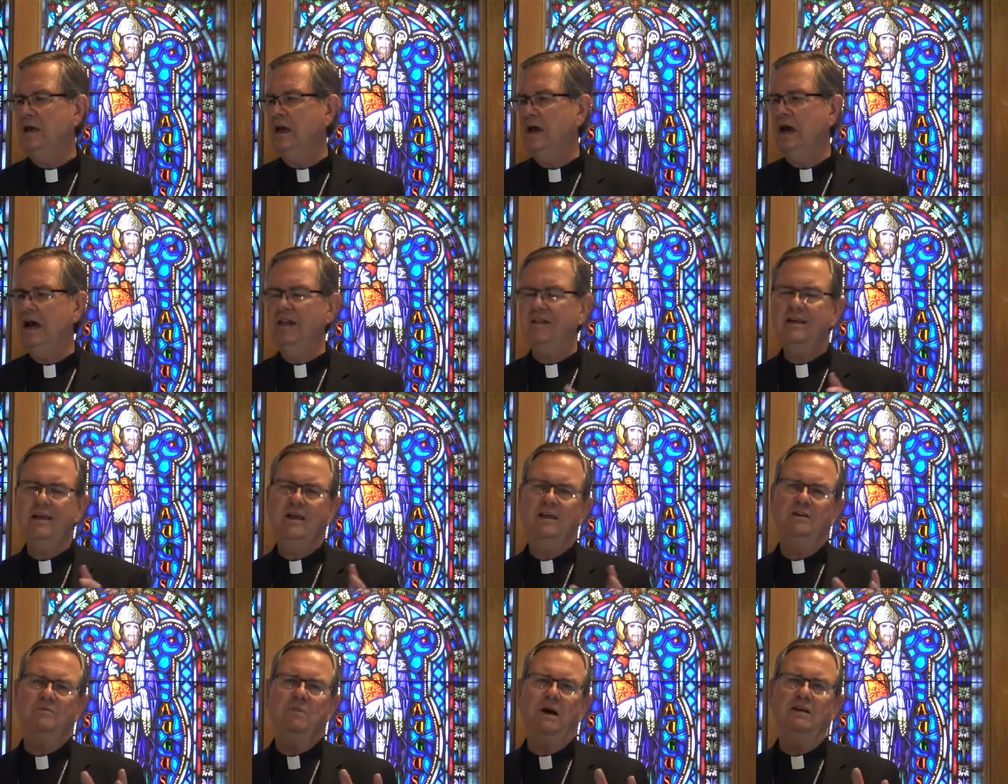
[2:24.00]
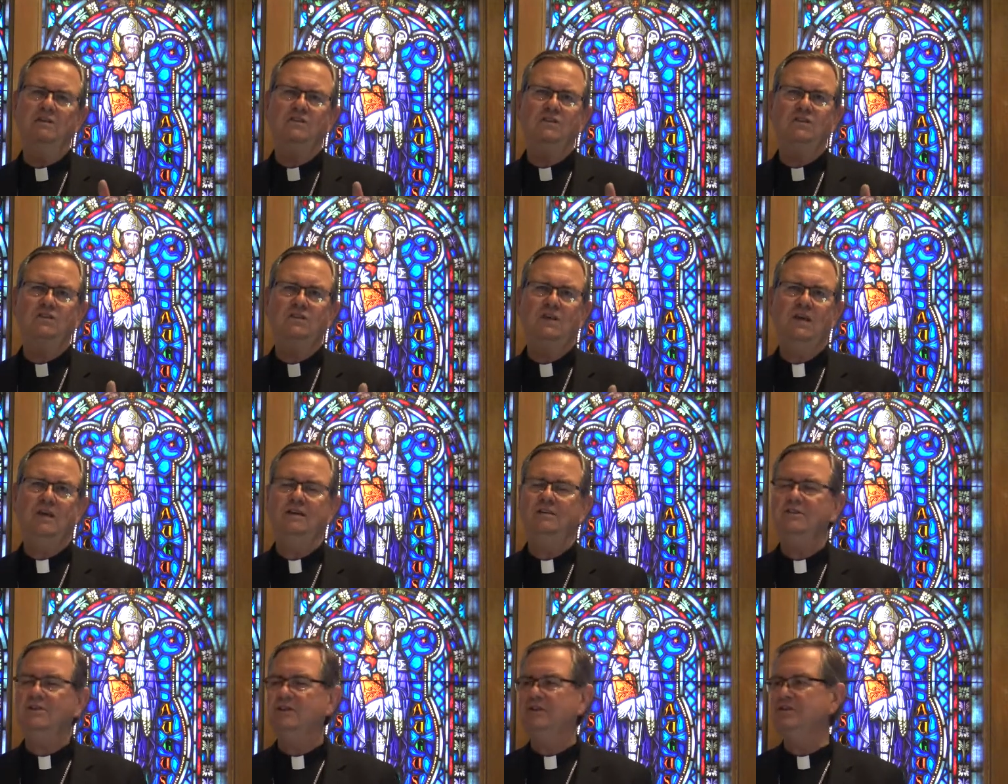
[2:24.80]
I'll end by just
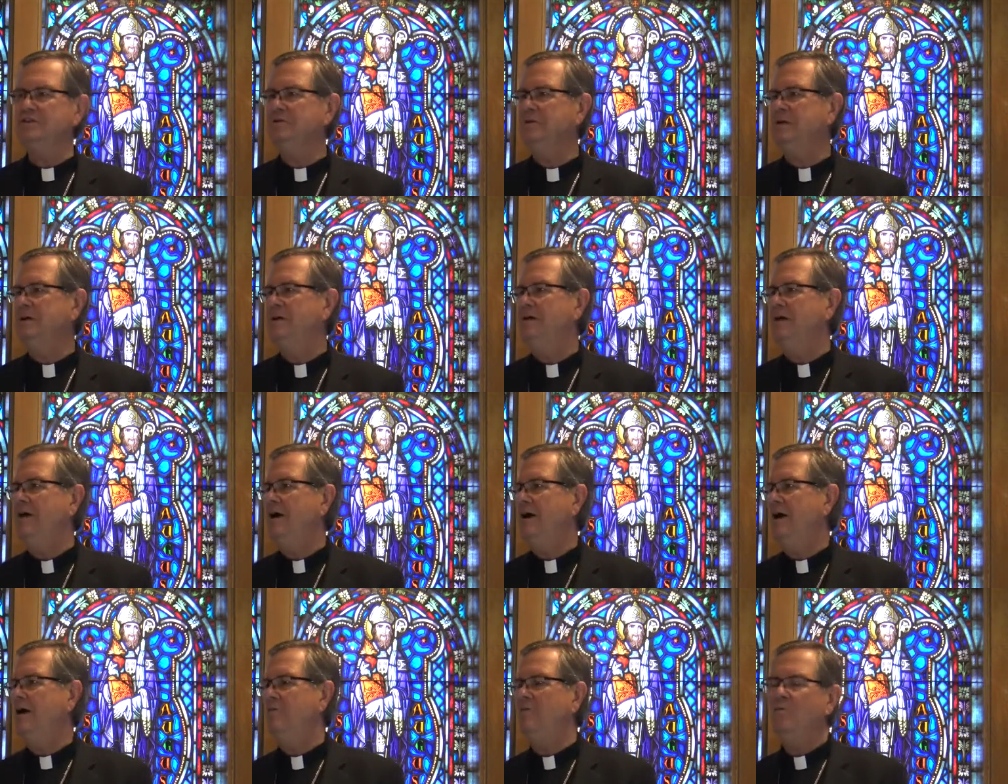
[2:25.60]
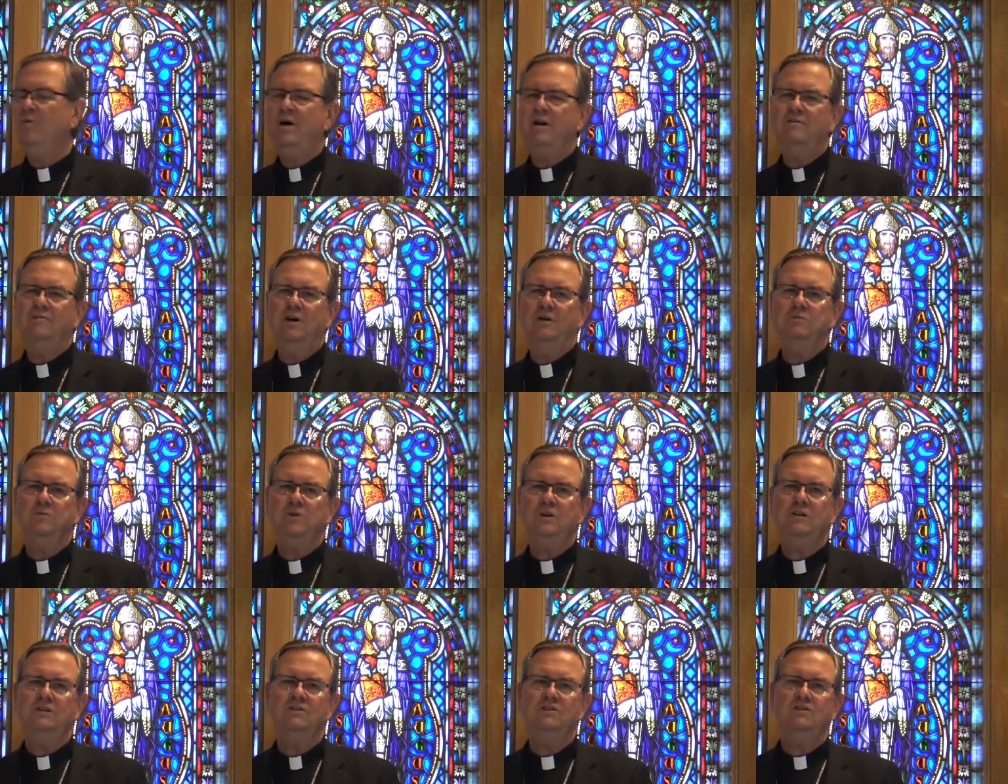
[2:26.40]
saying this. One of our
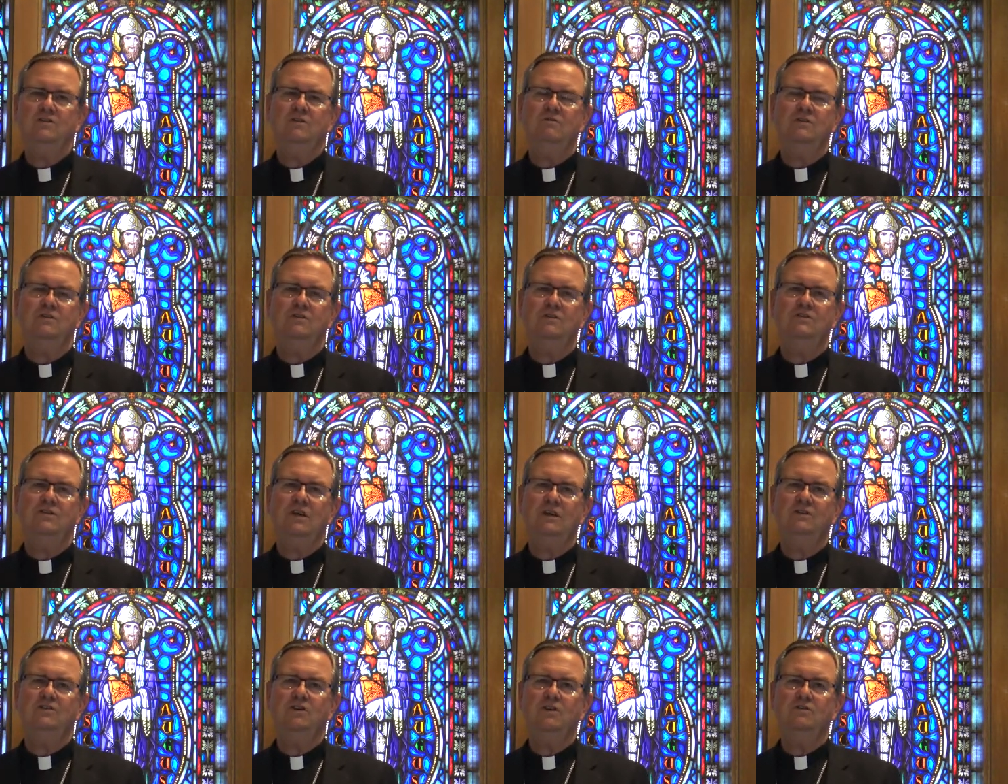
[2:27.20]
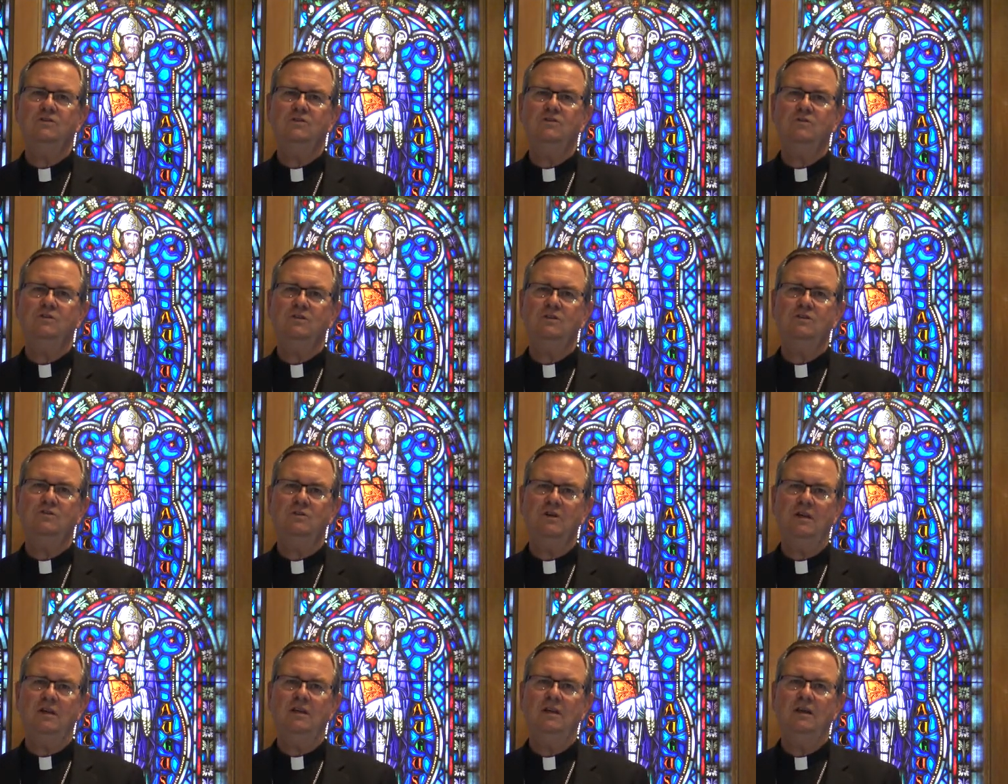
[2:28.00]
priests over at the St. Joseph
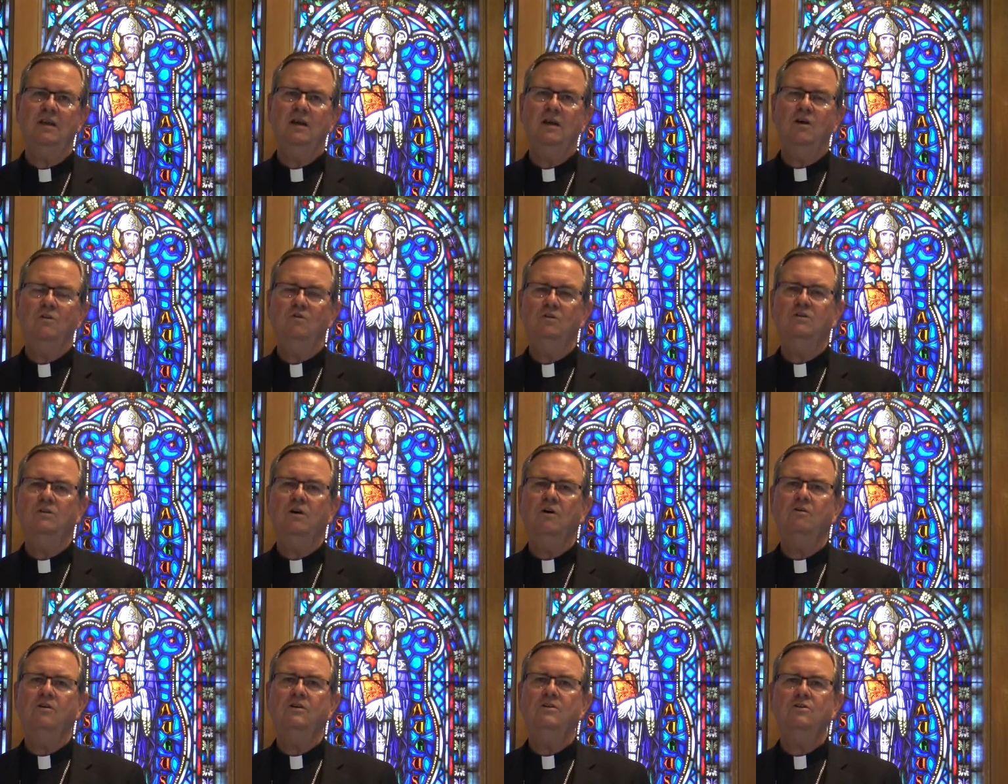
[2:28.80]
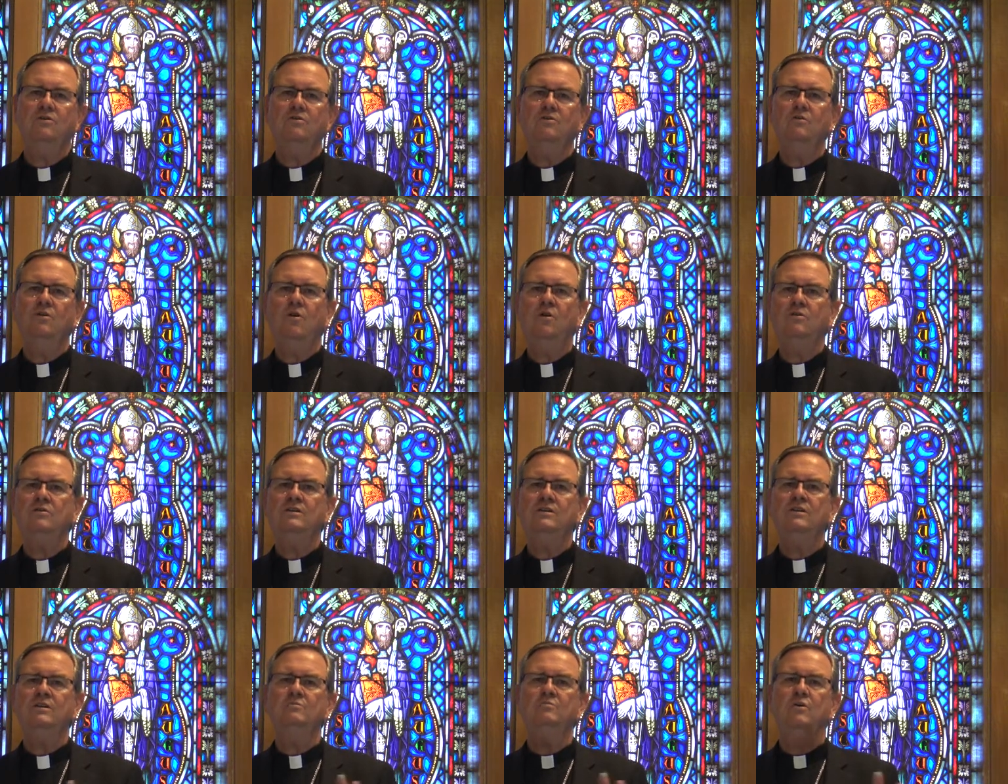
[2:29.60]
Retreat was going through old
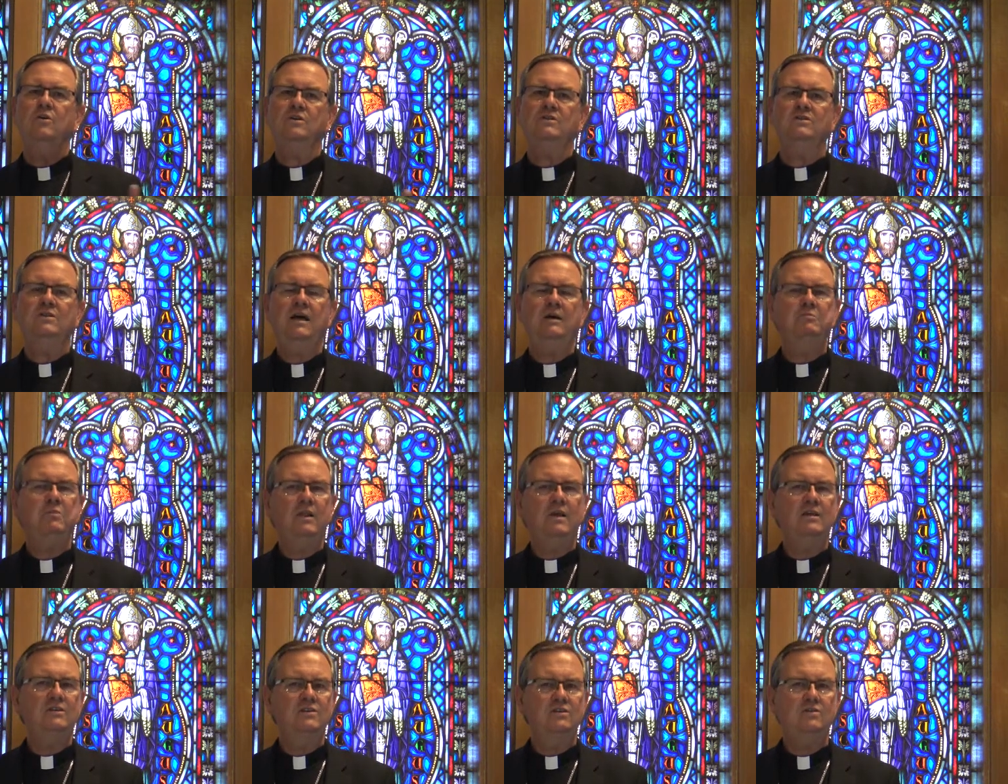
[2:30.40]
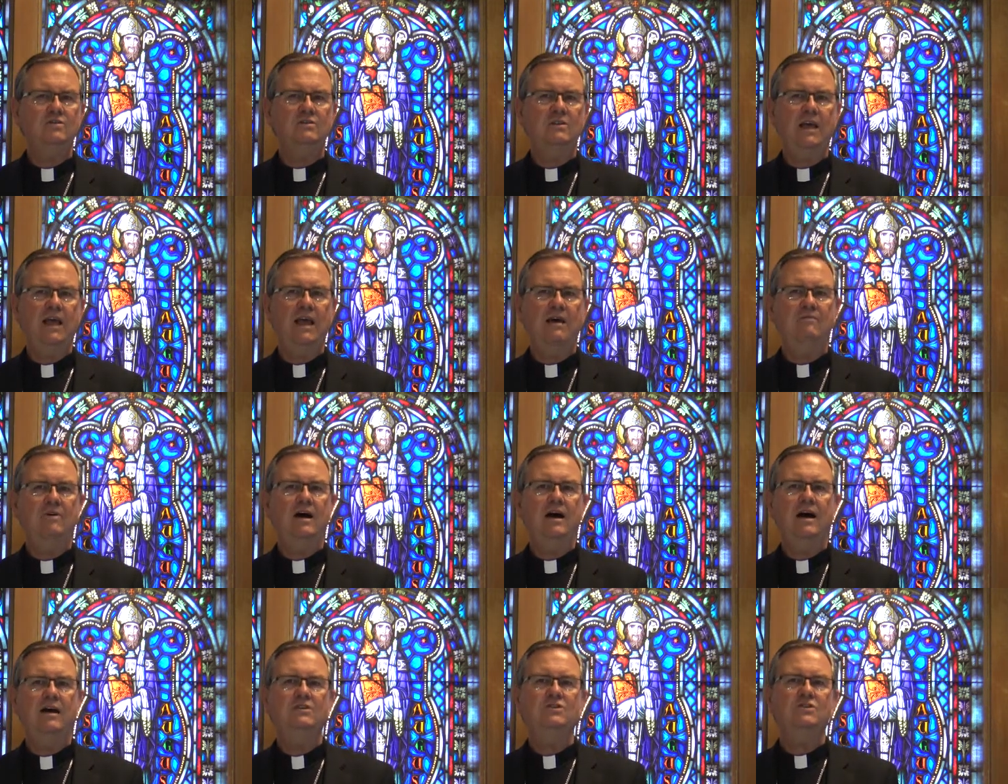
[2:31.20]
yearbooks. That place used to have a
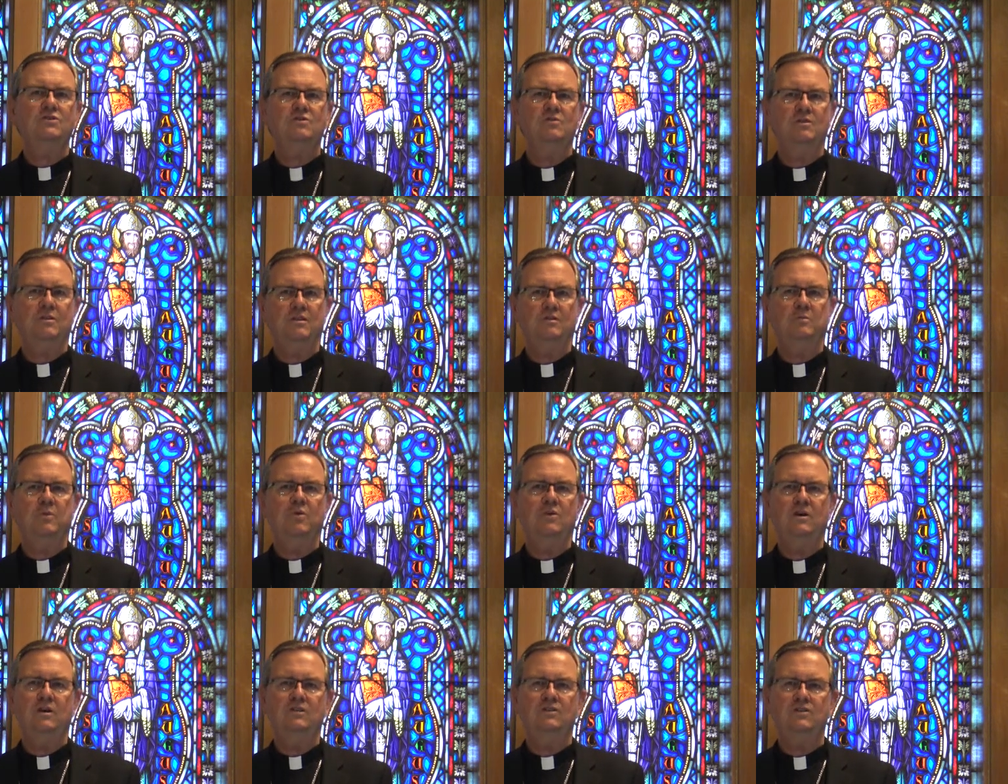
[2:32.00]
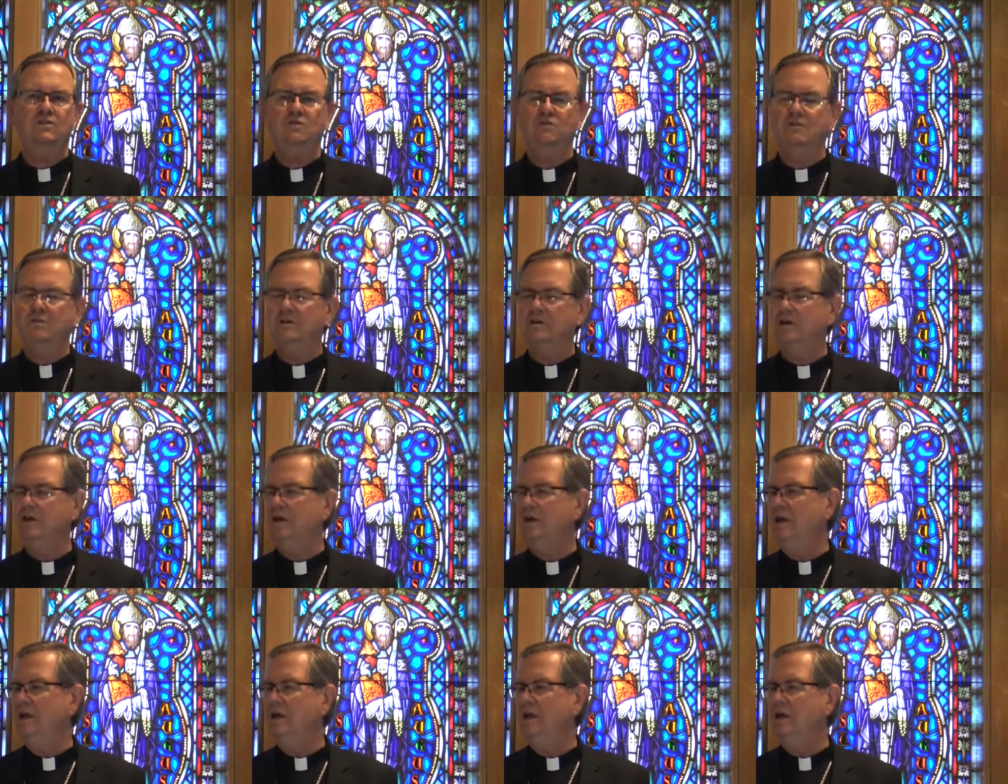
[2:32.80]
high school, a boarding school.